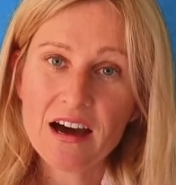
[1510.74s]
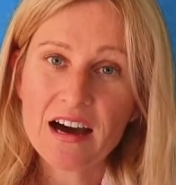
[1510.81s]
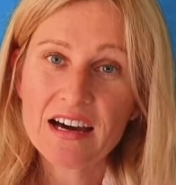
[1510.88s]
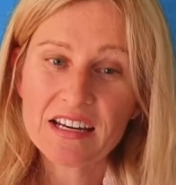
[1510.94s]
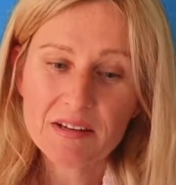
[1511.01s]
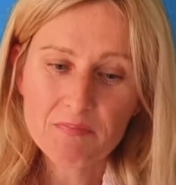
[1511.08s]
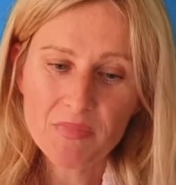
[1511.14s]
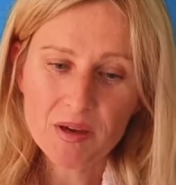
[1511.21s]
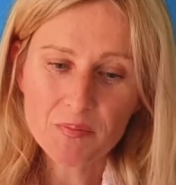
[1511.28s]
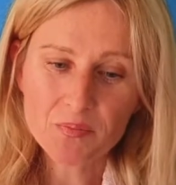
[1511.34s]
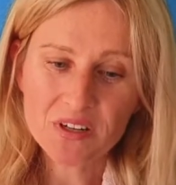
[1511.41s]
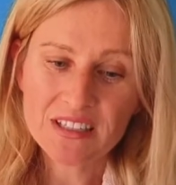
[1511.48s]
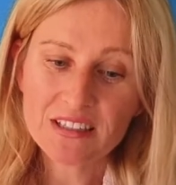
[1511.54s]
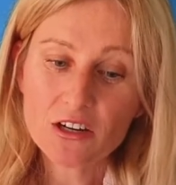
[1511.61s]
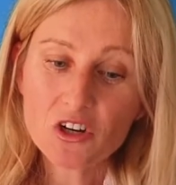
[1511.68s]
I
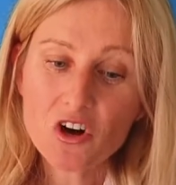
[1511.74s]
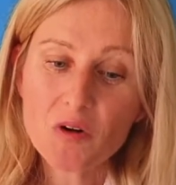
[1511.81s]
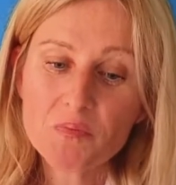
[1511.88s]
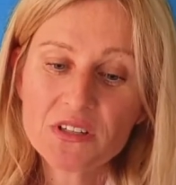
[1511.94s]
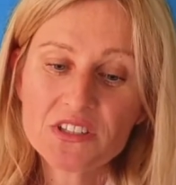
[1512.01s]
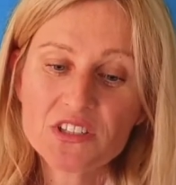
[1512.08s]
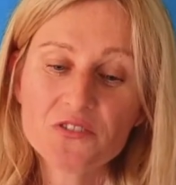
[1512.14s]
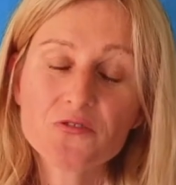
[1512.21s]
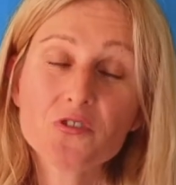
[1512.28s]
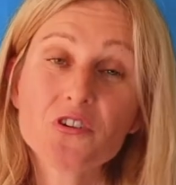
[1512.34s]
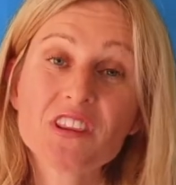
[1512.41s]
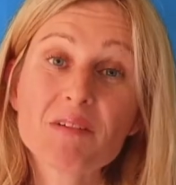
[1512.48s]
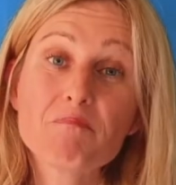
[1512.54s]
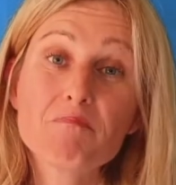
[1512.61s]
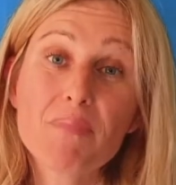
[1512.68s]
remember in the committee
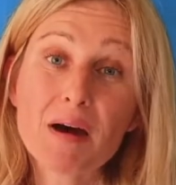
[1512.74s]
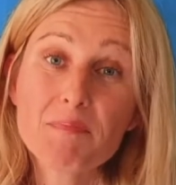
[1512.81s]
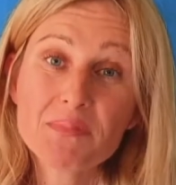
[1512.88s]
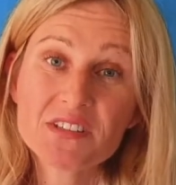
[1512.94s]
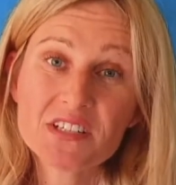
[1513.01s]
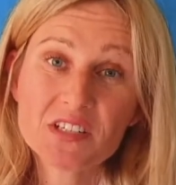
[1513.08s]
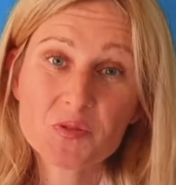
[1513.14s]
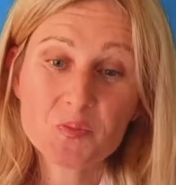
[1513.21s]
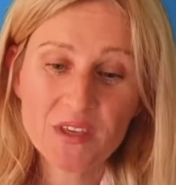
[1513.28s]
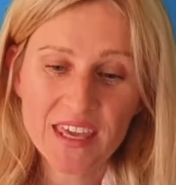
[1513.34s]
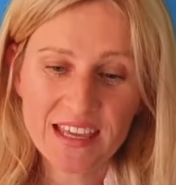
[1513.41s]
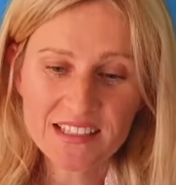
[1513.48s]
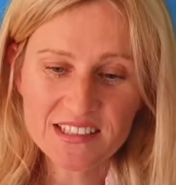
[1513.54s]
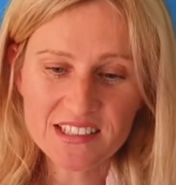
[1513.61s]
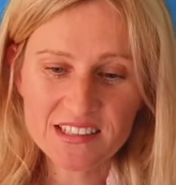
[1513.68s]
for the baptism
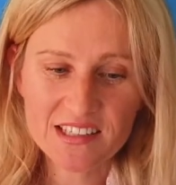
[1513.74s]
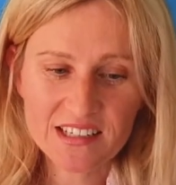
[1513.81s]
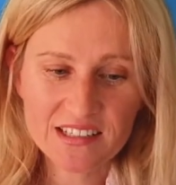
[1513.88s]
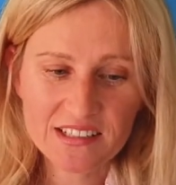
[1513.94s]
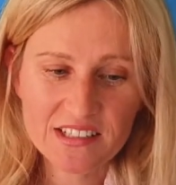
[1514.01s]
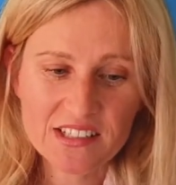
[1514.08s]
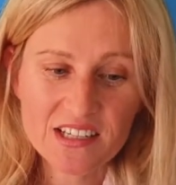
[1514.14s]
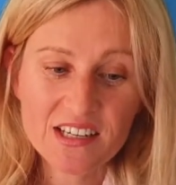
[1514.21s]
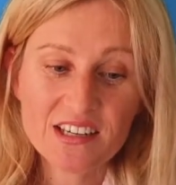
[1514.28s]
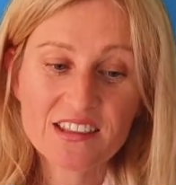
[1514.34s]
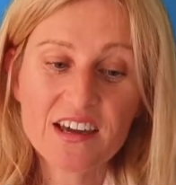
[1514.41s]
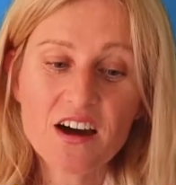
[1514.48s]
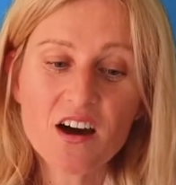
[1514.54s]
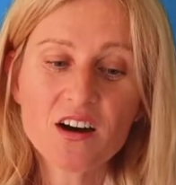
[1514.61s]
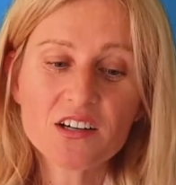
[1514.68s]
candidates,
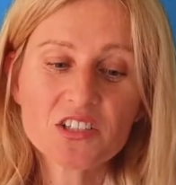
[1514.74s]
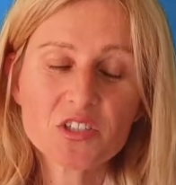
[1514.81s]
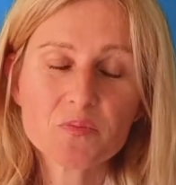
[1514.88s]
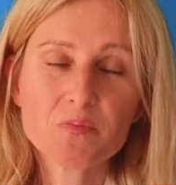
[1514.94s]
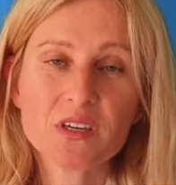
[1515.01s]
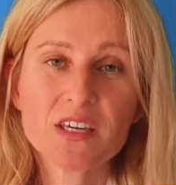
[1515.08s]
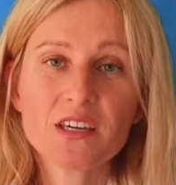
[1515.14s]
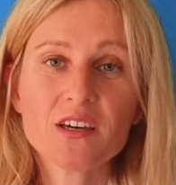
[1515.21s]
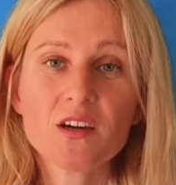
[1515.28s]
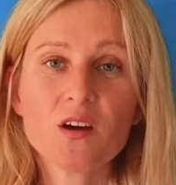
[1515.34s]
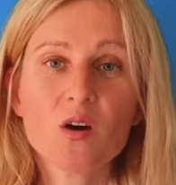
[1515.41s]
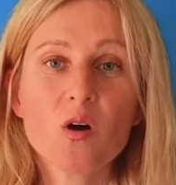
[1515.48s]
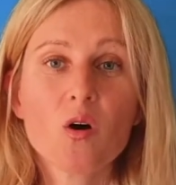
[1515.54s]
they asked me,